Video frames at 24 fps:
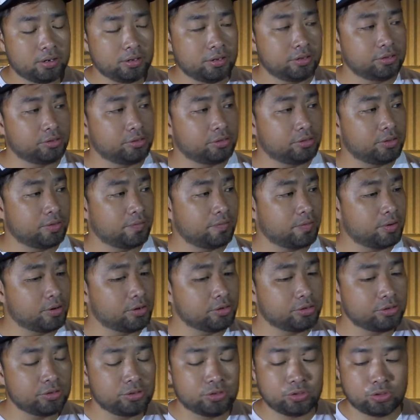This is the
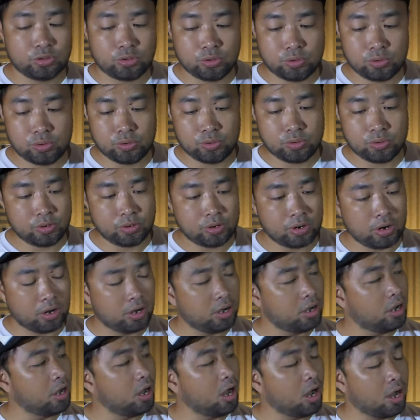version 2
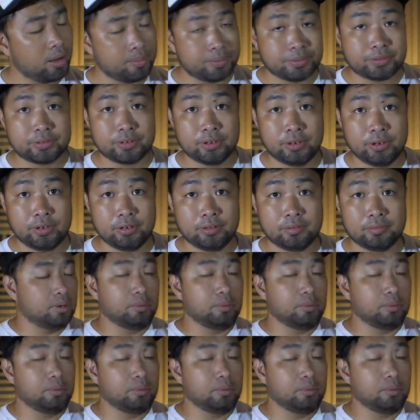uh, option.